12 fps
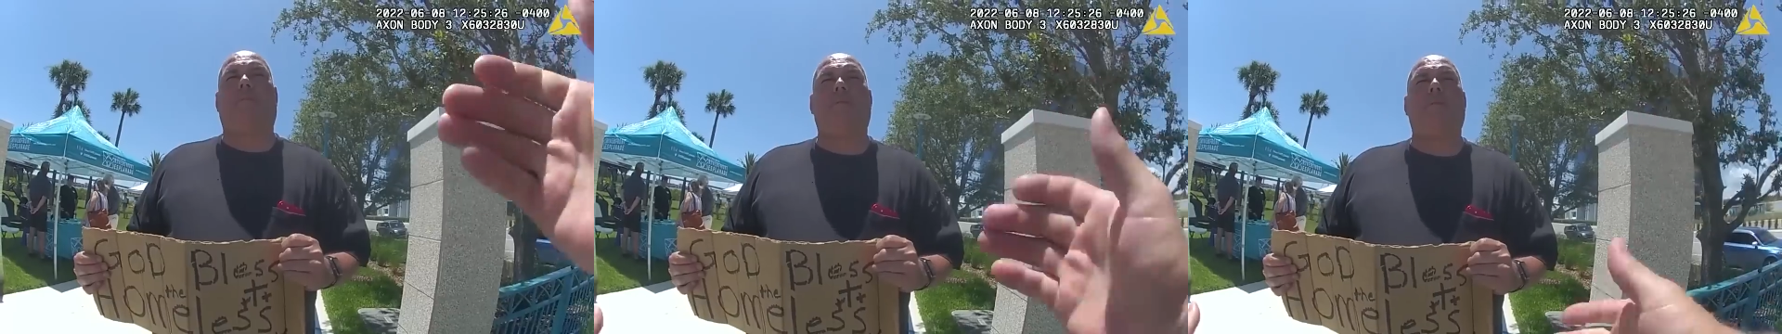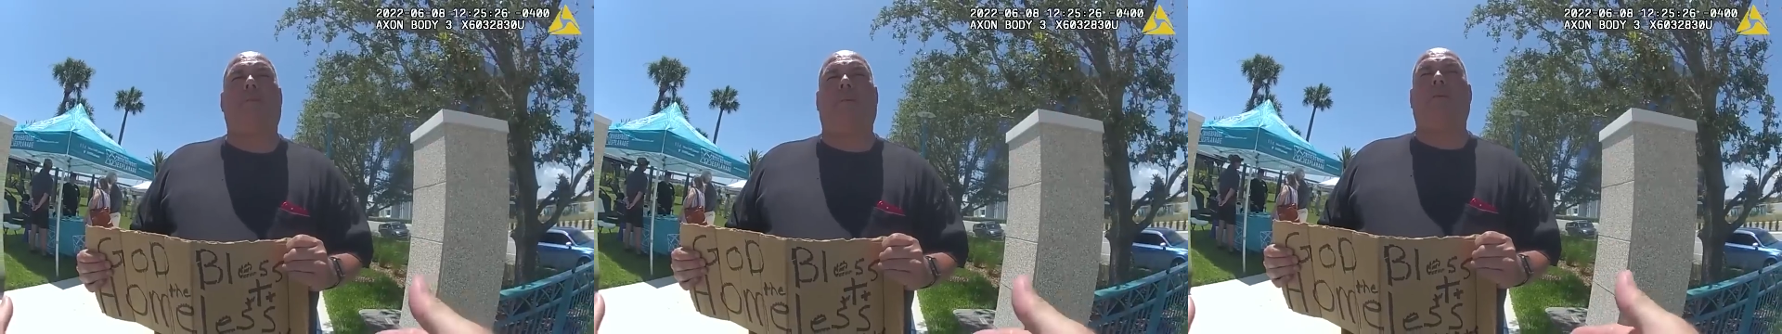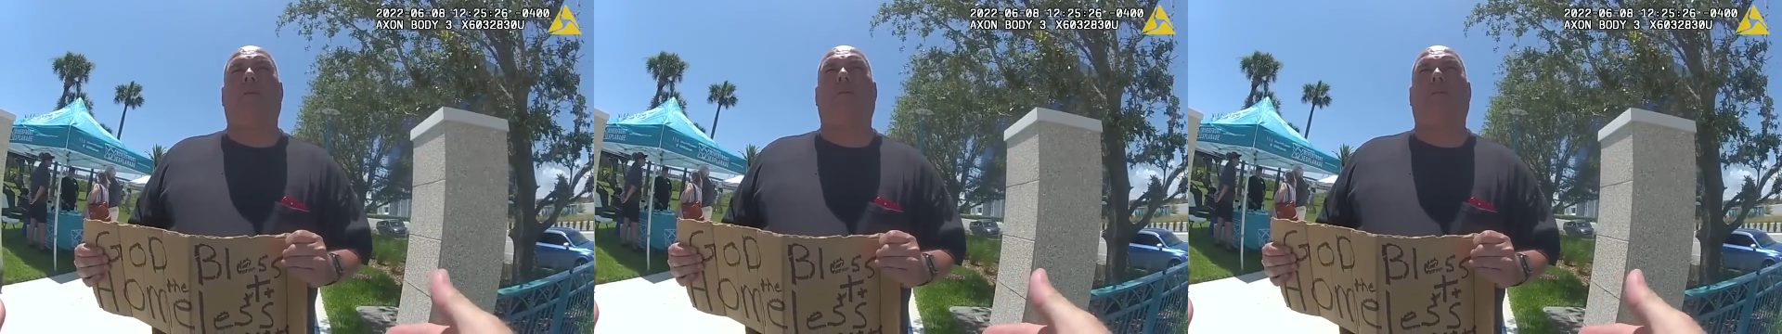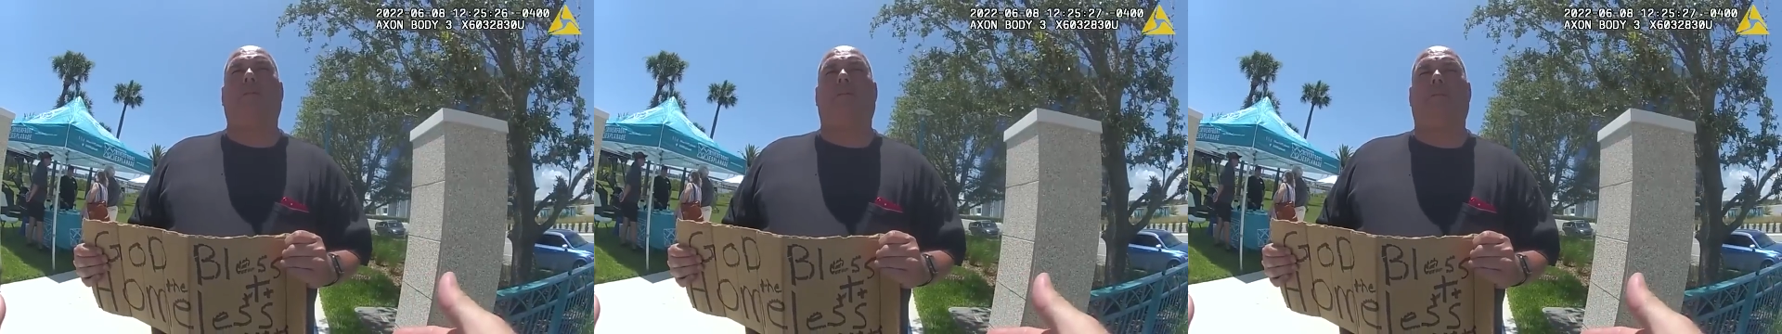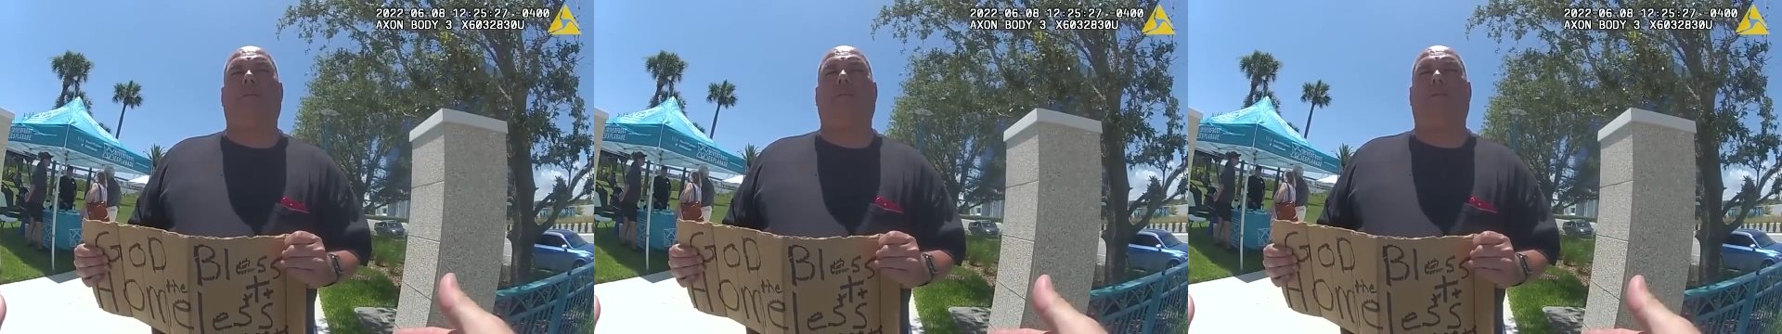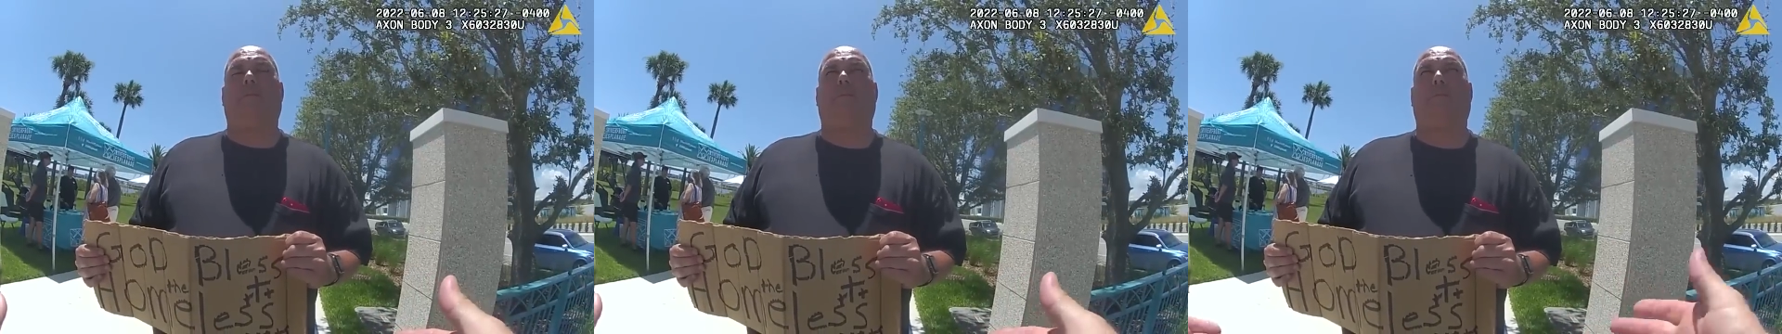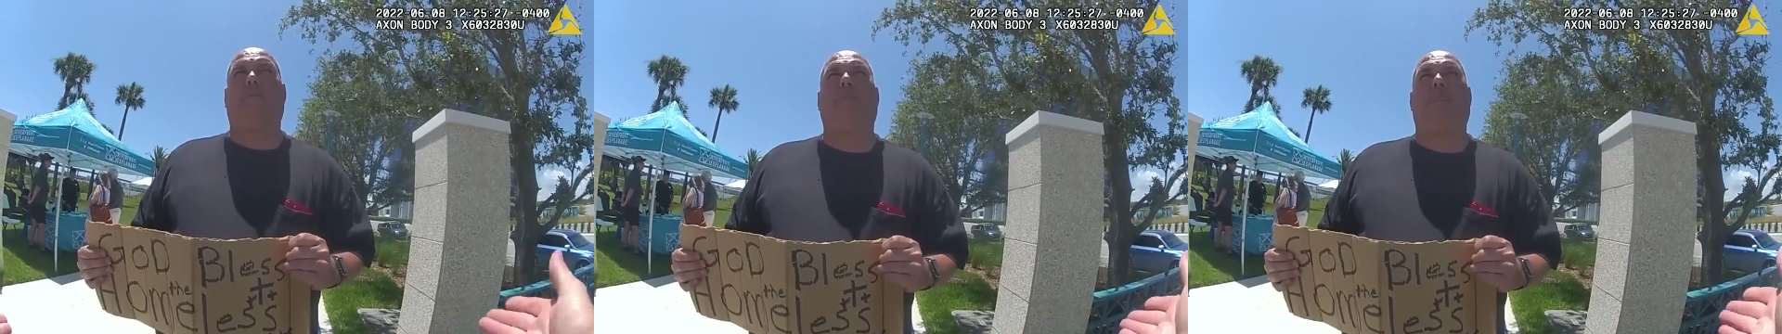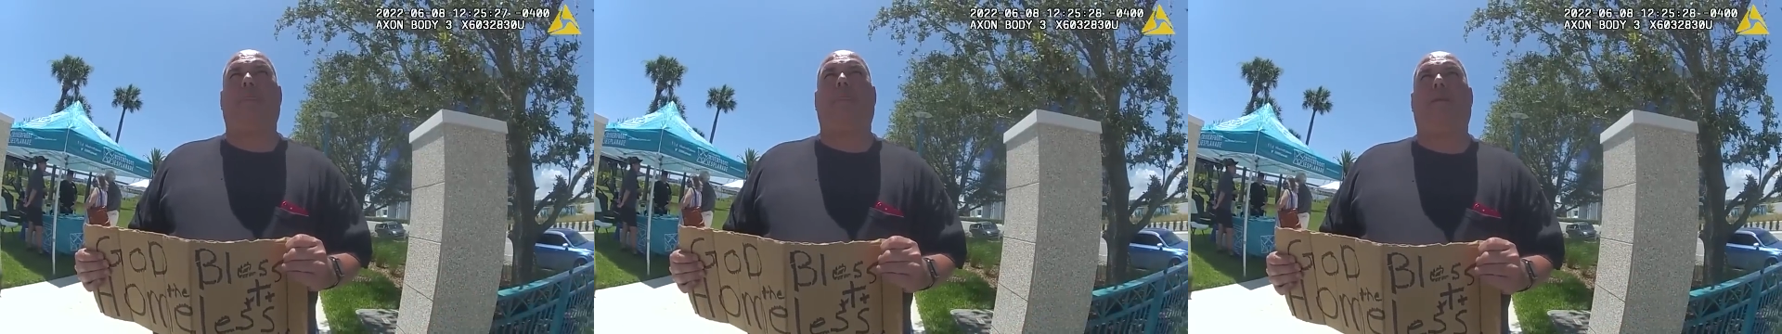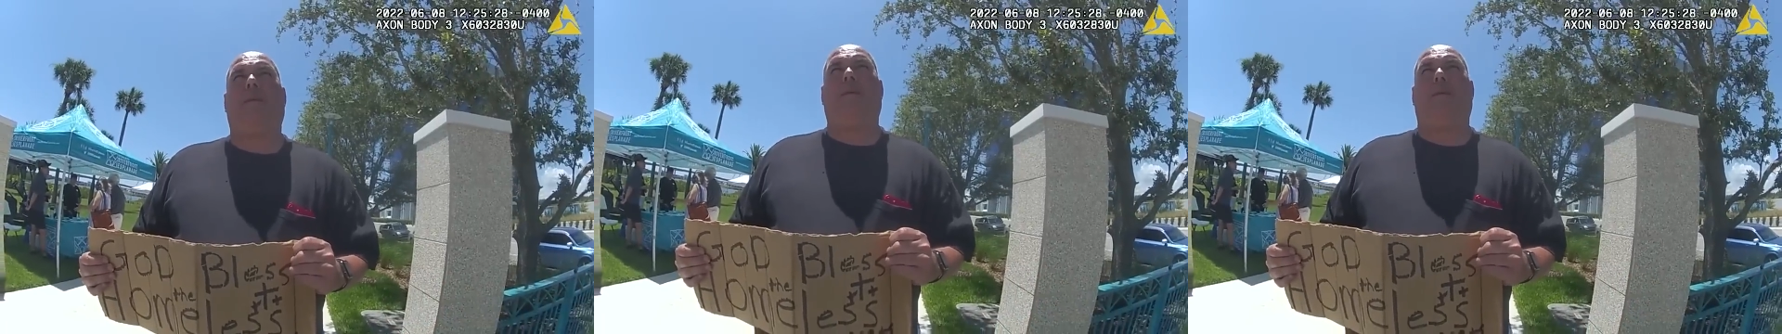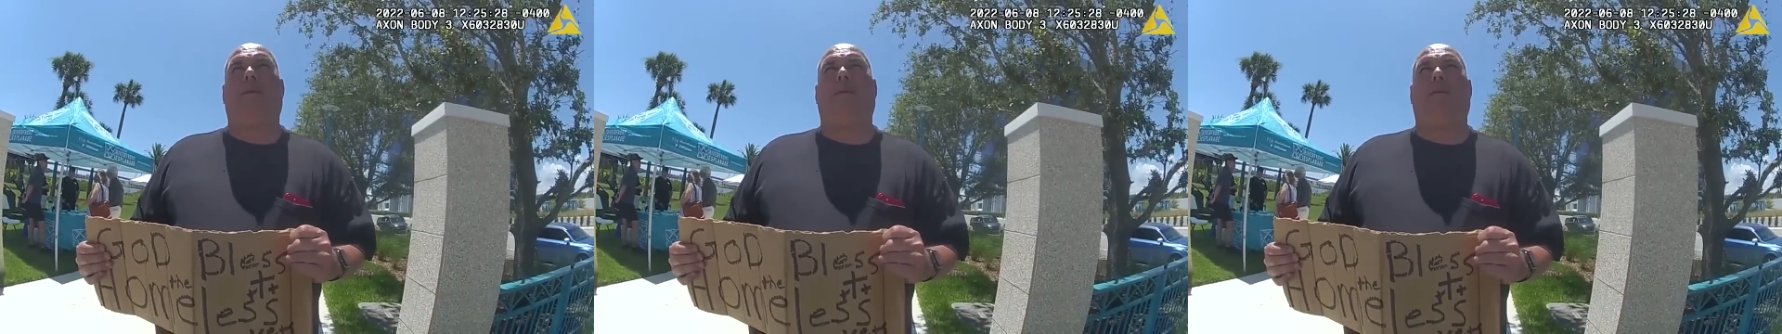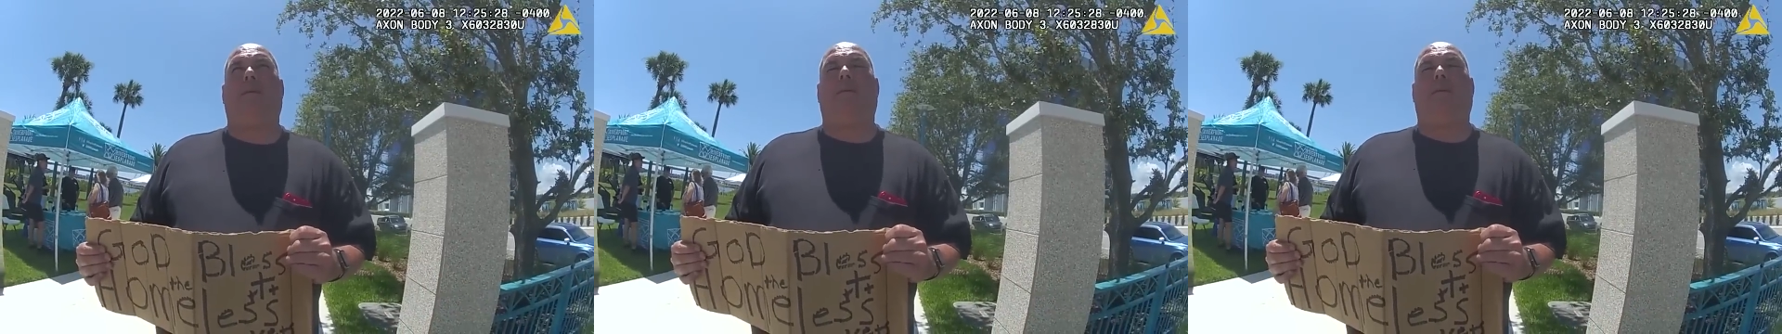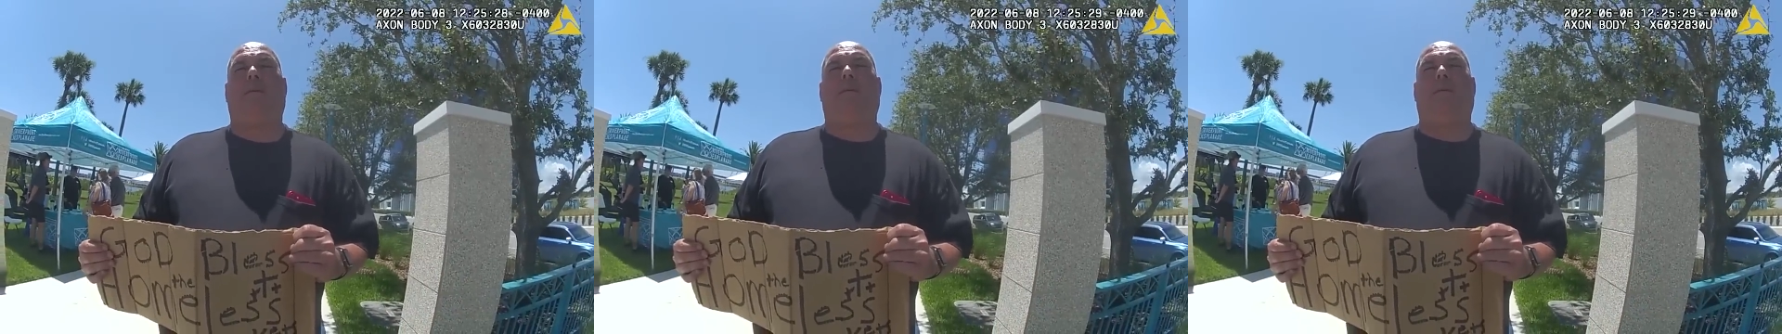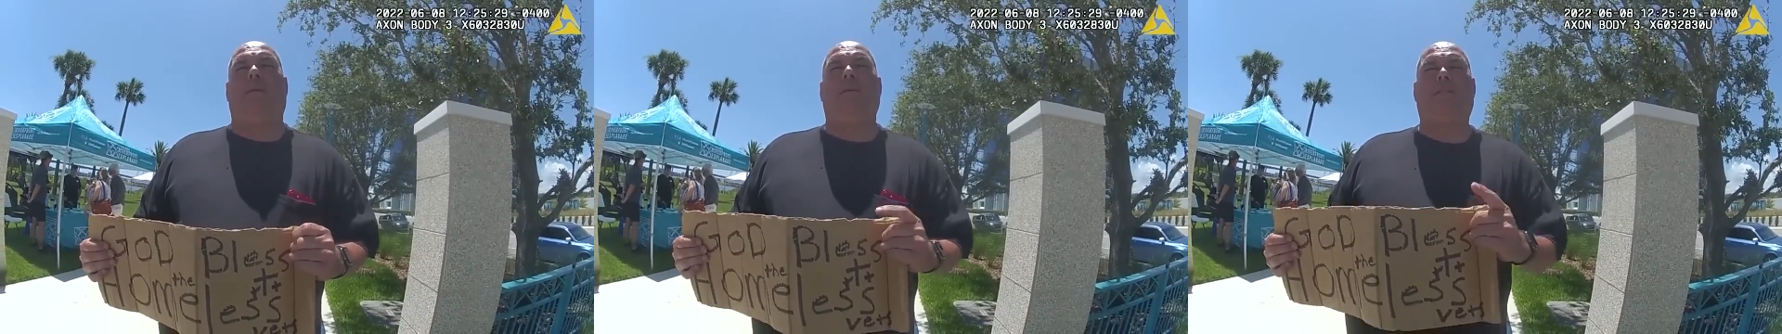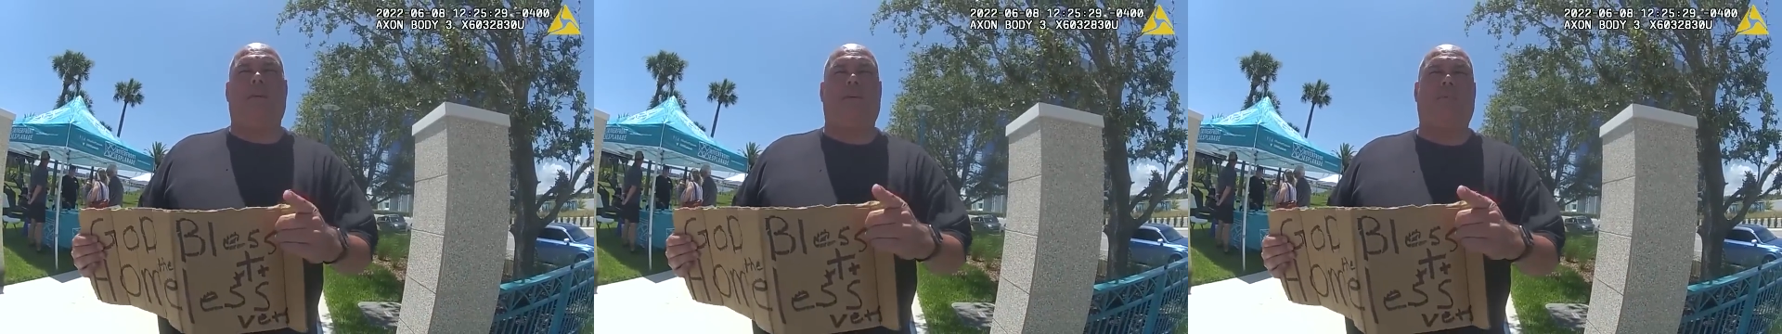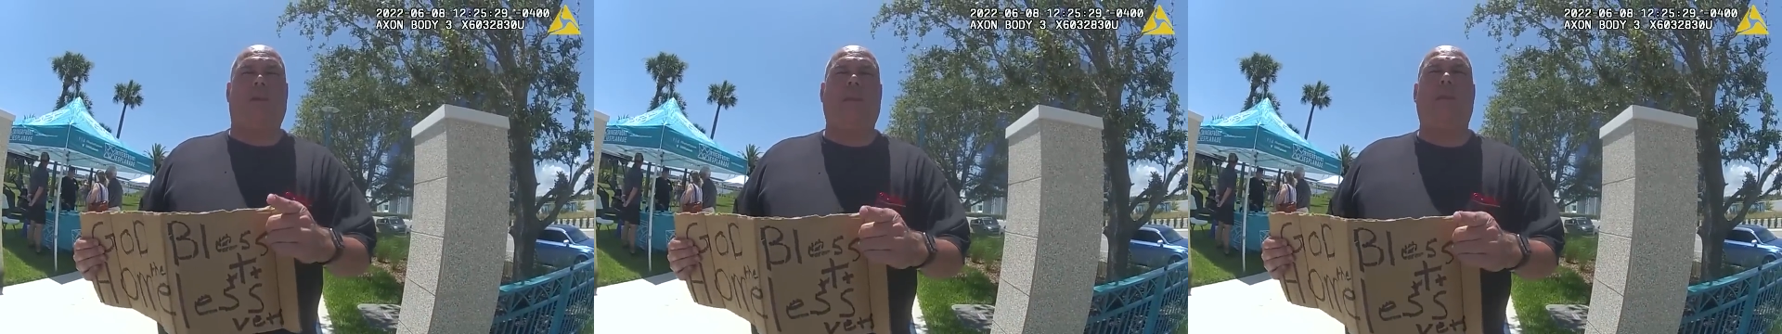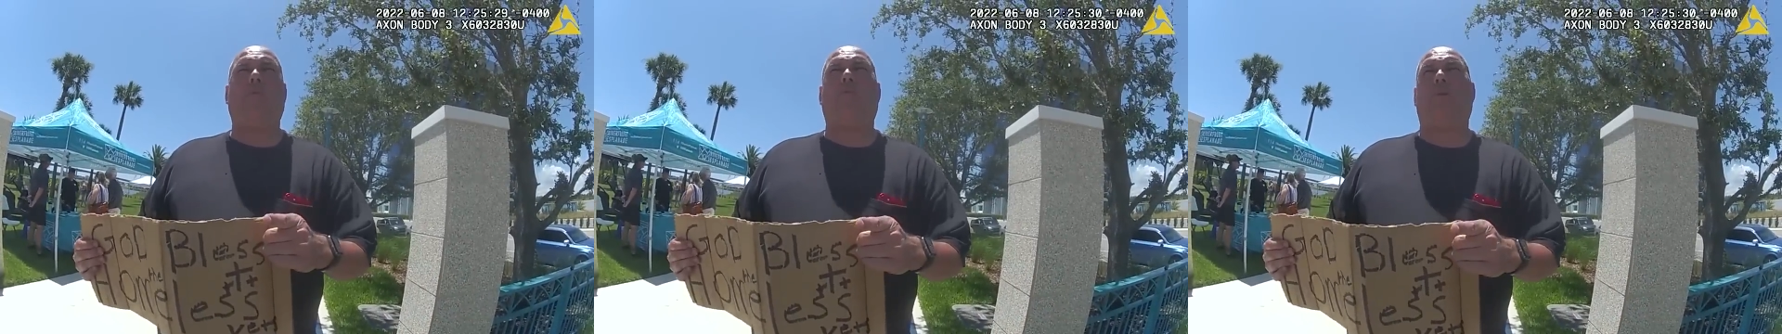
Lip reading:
No face is visible, so there are no lips to read.